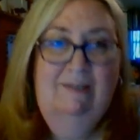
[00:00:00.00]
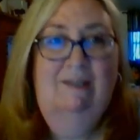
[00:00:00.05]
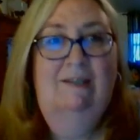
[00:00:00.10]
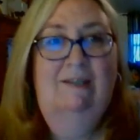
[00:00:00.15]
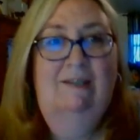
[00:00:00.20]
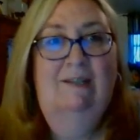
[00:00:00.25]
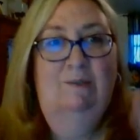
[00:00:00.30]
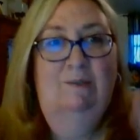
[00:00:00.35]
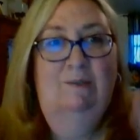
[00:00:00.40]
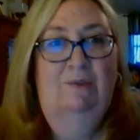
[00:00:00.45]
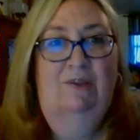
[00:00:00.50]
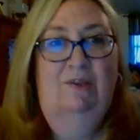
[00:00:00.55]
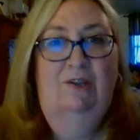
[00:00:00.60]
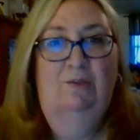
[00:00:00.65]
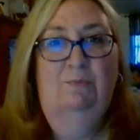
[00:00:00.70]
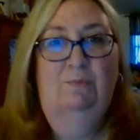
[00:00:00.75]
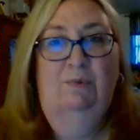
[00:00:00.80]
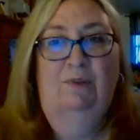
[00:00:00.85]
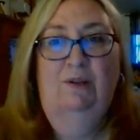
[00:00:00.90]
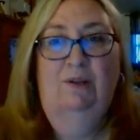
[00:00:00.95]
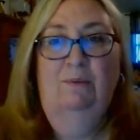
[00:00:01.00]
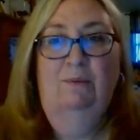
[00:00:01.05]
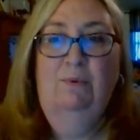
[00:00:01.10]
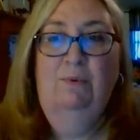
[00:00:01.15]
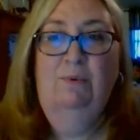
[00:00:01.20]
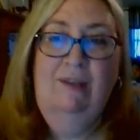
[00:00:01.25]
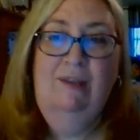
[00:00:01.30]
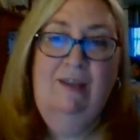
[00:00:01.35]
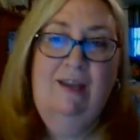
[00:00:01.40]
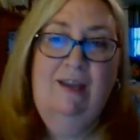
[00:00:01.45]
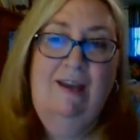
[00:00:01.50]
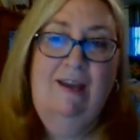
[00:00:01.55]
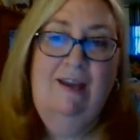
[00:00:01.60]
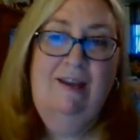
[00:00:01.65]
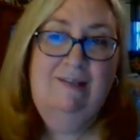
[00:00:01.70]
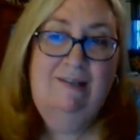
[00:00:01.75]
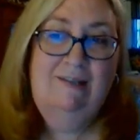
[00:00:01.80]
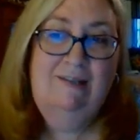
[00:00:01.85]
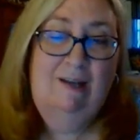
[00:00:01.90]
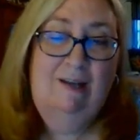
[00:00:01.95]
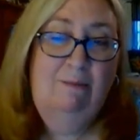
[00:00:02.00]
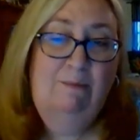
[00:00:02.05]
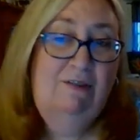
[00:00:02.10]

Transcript: sentence with each bullet point. Tell